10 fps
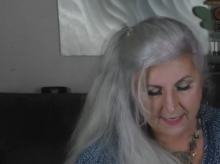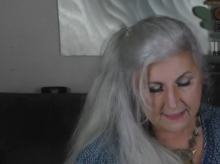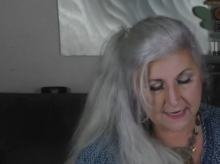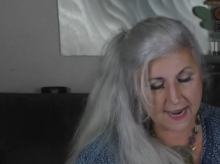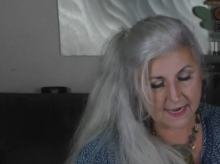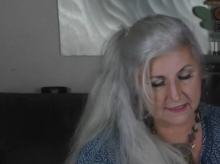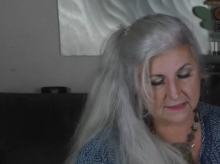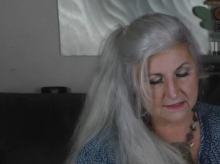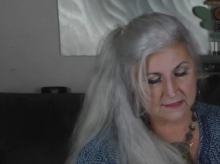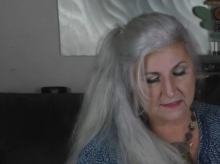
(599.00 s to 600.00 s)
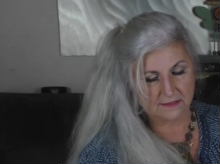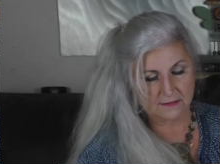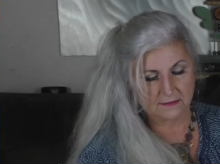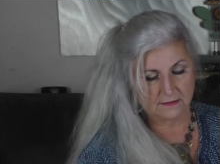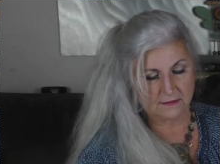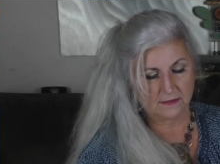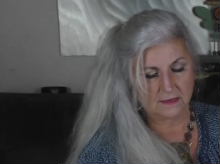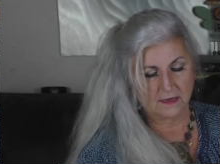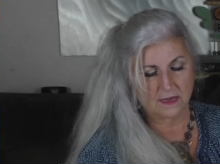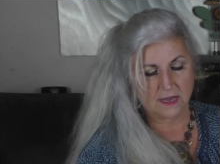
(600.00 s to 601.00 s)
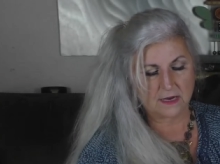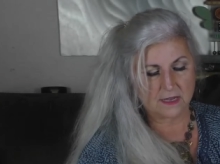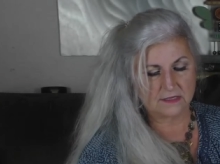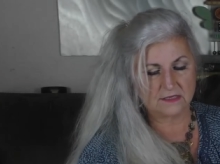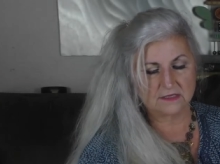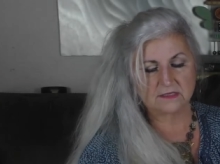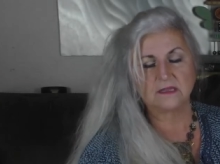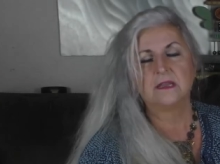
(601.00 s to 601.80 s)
Next, I got this,